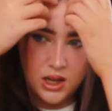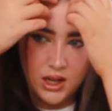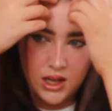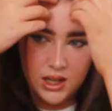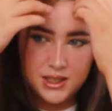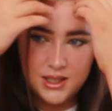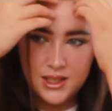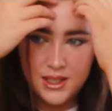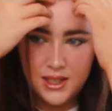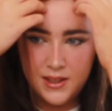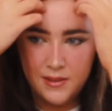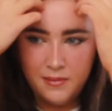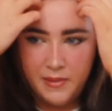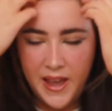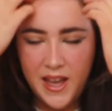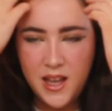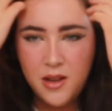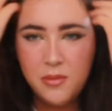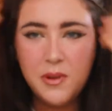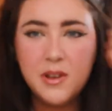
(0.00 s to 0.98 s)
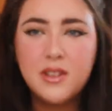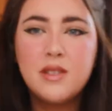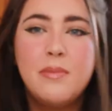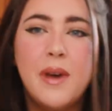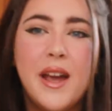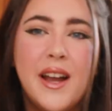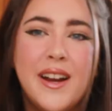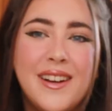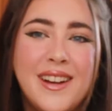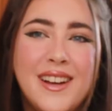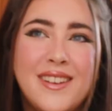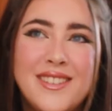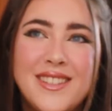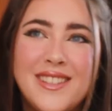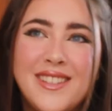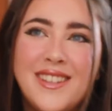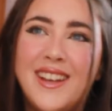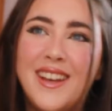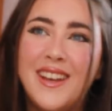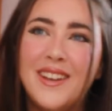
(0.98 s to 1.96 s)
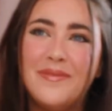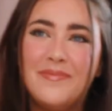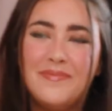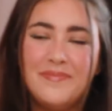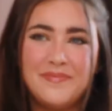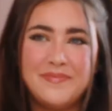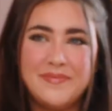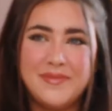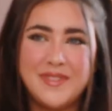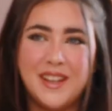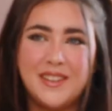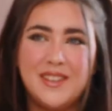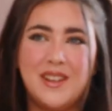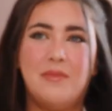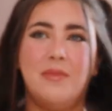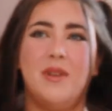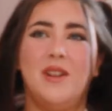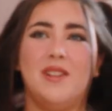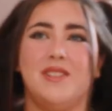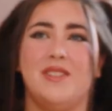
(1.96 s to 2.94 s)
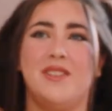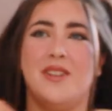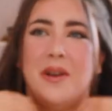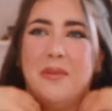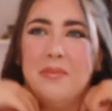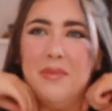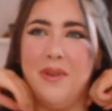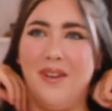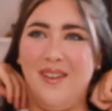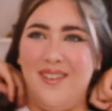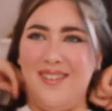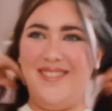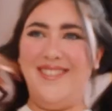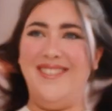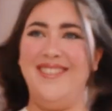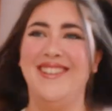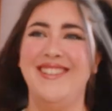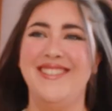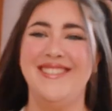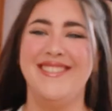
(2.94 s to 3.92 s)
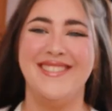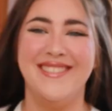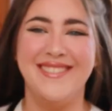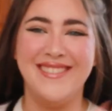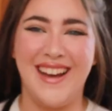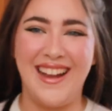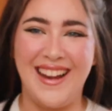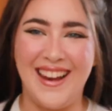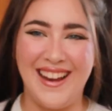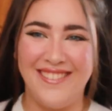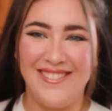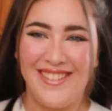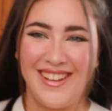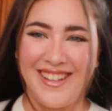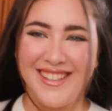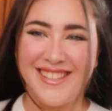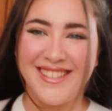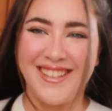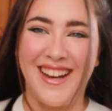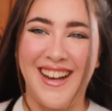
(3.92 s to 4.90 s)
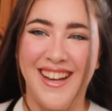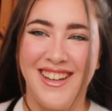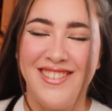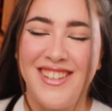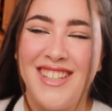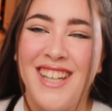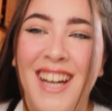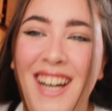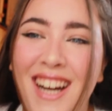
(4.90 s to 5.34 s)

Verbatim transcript: And see, the makeup looks better now, doesn't it? Now that I'm all done up. I love it, I love it.